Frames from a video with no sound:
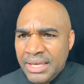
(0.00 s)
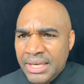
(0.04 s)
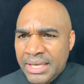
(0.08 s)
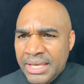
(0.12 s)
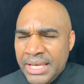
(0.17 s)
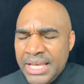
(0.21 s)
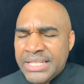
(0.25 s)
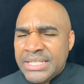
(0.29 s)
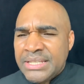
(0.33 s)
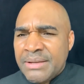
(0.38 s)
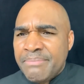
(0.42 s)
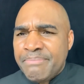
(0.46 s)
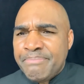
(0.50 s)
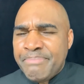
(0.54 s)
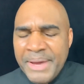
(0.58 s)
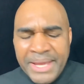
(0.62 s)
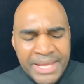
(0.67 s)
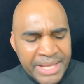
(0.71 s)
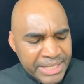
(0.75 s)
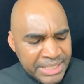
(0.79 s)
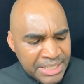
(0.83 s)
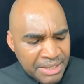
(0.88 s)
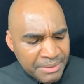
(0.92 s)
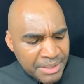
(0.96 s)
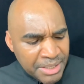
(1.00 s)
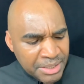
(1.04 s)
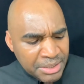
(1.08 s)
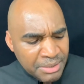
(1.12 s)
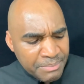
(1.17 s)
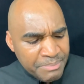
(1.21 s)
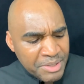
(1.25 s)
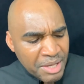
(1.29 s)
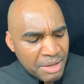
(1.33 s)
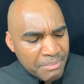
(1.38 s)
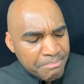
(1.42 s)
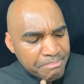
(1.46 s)
It's to be
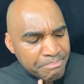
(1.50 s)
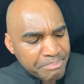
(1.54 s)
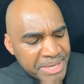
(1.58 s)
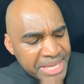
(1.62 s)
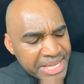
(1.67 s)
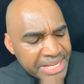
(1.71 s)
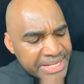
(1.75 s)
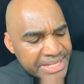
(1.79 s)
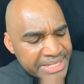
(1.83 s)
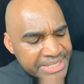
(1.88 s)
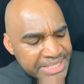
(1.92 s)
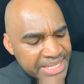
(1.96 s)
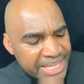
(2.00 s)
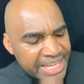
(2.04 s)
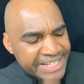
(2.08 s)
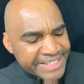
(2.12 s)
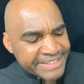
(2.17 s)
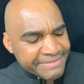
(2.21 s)
obedience is